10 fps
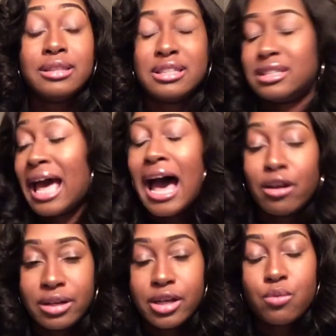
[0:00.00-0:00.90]
how
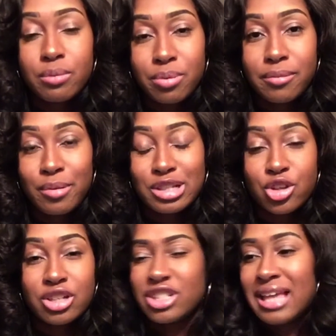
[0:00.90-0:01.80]
to deal with peer
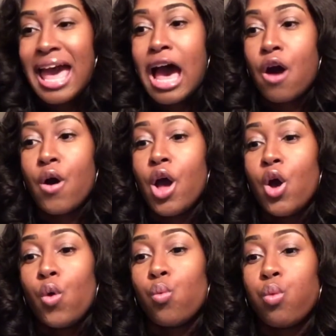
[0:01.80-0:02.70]
pressure. Just
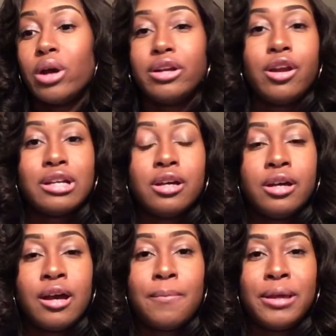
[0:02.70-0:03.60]
what are your
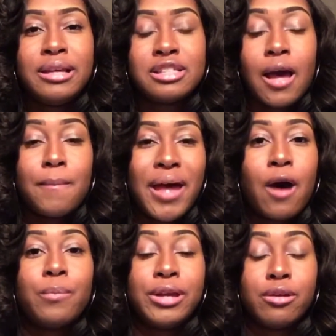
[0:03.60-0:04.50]
opinions about peer